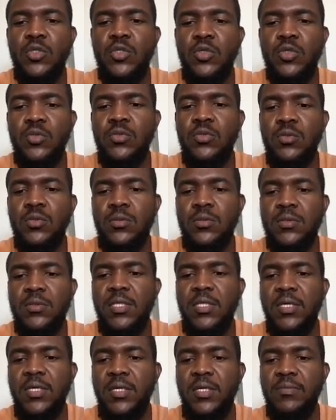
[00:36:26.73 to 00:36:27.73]
Code
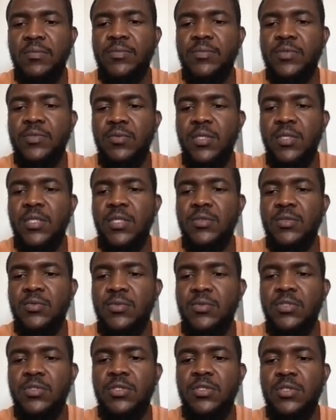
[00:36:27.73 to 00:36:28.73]
tab to let
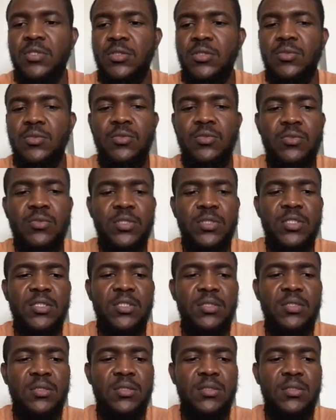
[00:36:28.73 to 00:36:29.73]
users use it